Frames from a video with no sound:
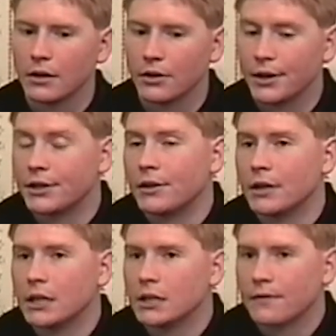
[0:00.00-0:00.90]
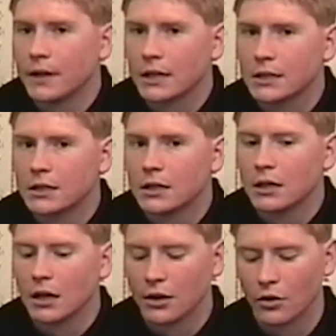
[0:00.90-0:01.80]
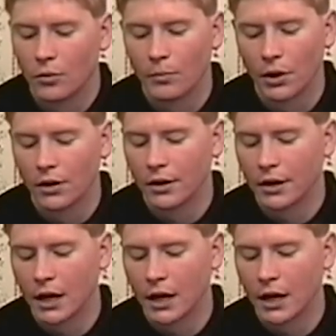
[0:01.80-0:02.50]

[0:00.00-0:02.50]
Your eternity is fixed, and you'll burn